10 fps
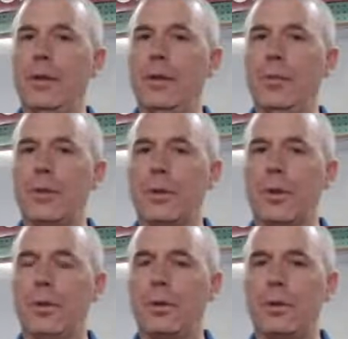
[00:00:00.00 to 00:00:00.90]
original
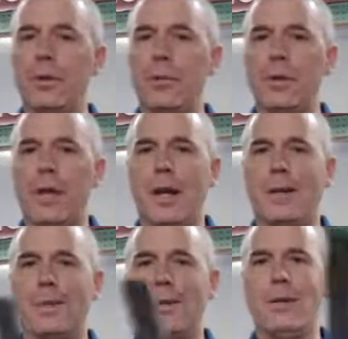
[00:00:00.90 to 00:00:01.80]
homes or older homes
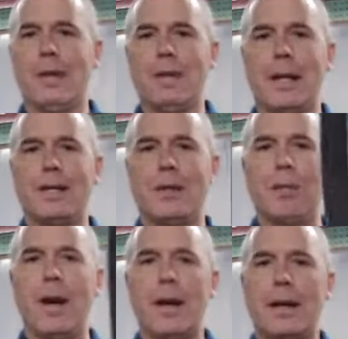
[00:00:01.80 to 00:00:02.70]
in Kalamazoo, they've
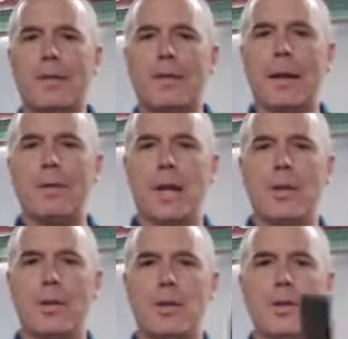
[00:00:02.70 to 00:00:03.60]
got the rock
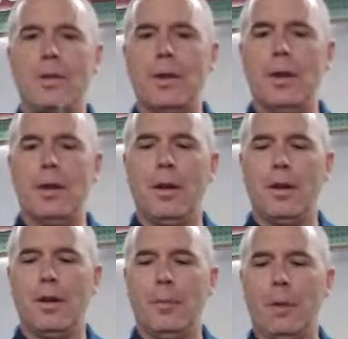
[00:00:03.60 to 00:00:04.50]
foundations
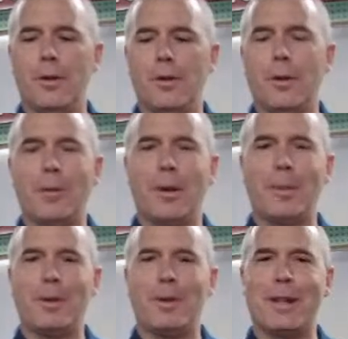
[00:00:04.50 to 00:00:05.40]
because
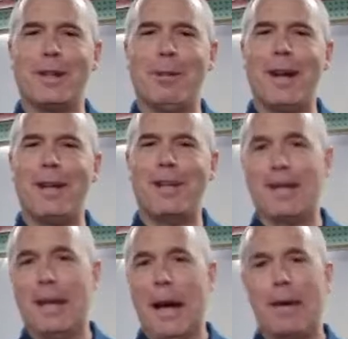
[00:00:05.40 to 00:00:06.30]
all the farmers wanted the
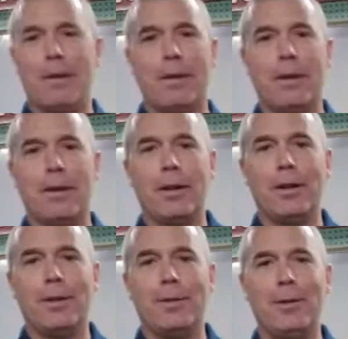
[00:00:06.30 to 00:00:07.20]
rocks out of
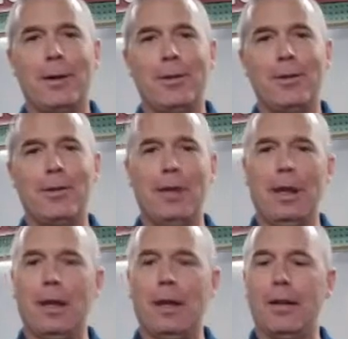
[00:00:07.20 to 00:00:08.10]
their
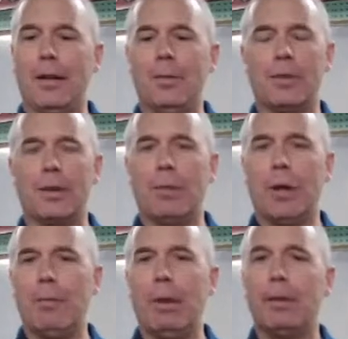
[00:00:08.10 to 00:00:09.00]
fields, and it
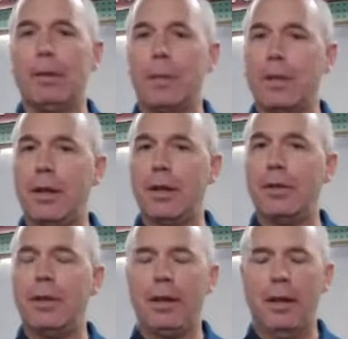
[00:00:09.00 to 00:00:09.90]
was a great building
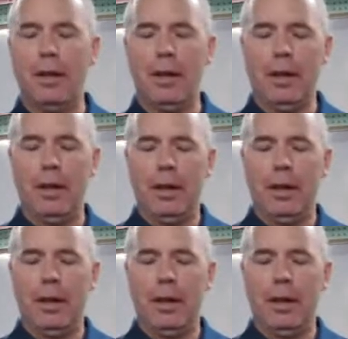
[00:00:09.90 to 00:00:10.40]
material.